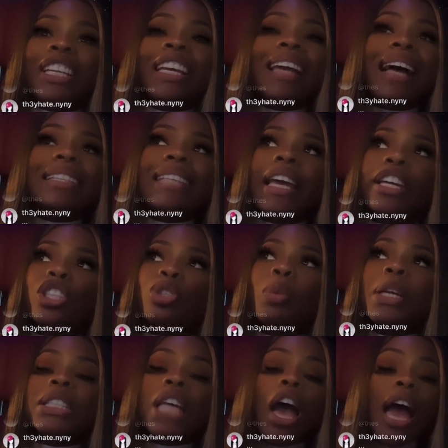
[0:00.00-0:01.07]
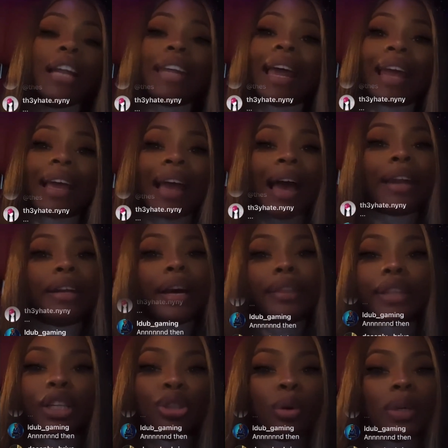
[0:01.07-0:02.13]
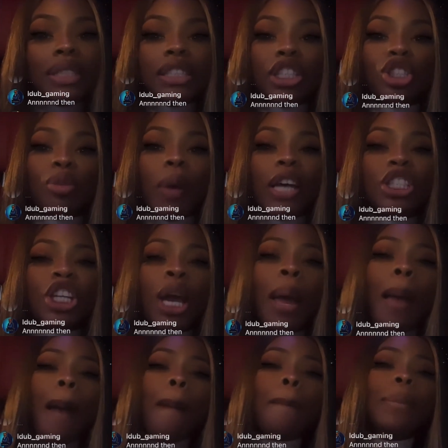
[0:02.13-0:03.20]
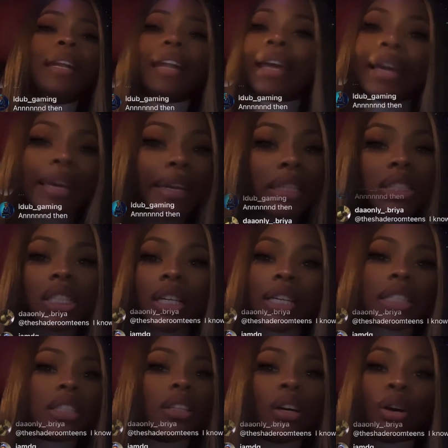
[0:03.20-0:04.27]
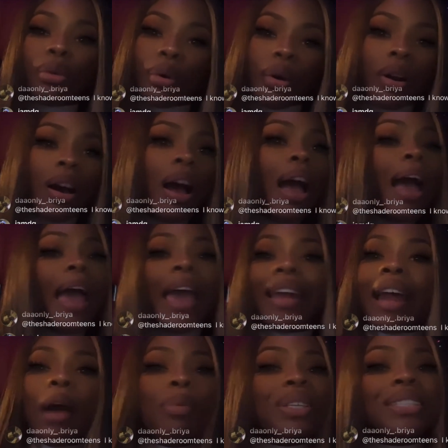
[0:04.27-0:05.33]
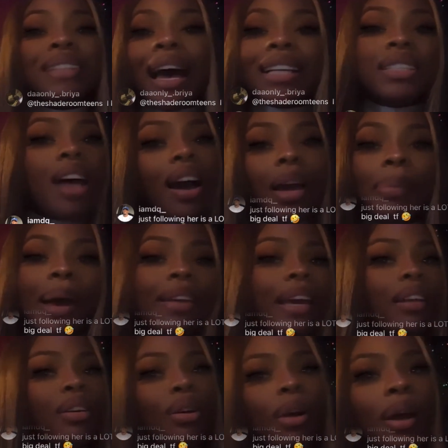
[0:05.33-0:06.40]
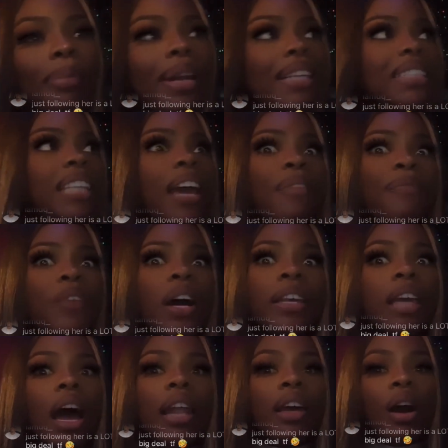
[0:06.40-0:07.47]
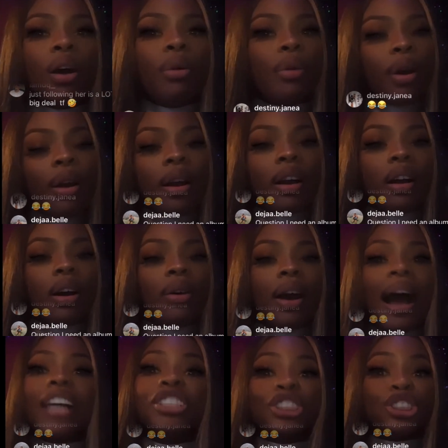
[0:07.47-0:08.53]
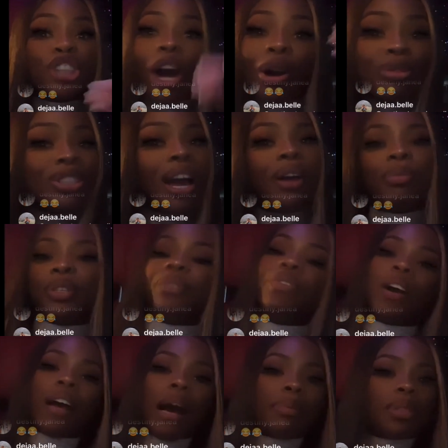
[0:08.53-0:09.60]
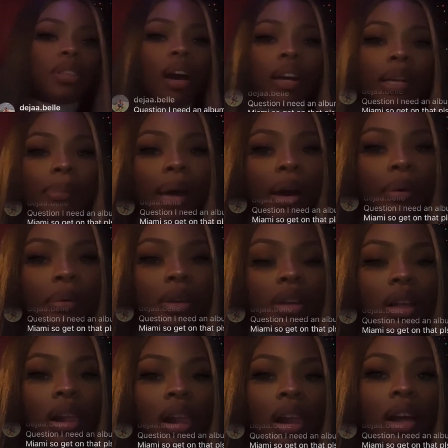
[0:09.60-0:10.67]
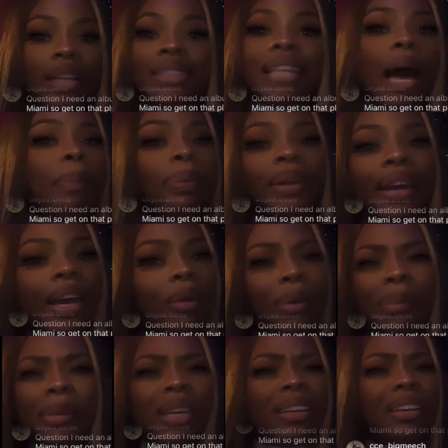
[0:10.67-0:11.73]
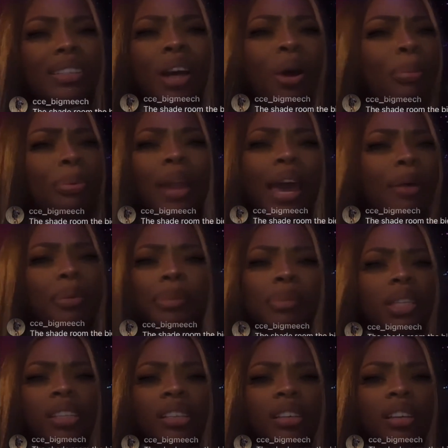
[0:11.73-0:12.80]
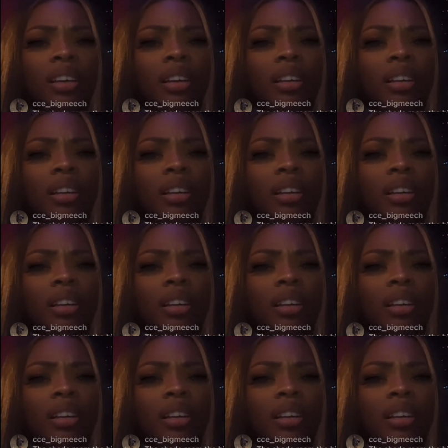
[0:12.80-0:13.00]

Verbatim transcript: And y'all taking tweets that ain't got nothing to do with the situation, linking it to this little girl. And I was not talking about that little girl when I said fuck y'all old girl. I just showed y'all what the fuck I was talking about. Stop playing with me. Don't play with me.